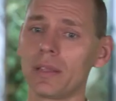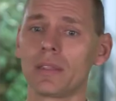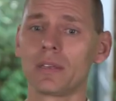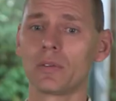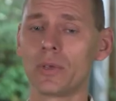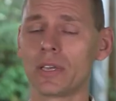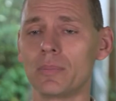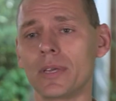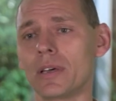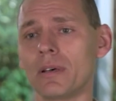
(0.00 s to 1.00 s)
I think we can
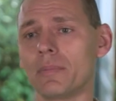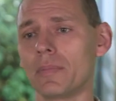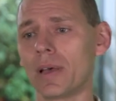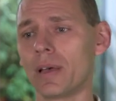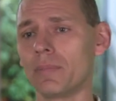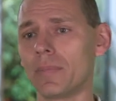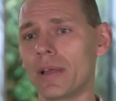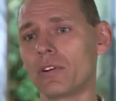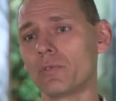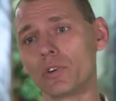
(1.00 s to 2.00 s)
become
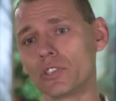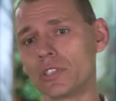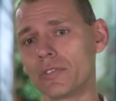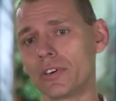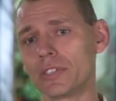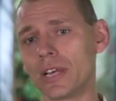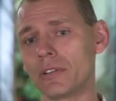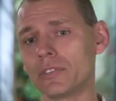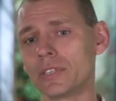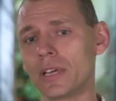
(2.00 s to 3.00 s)
better versions of
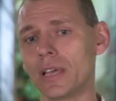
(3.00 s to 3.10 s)
ourselves.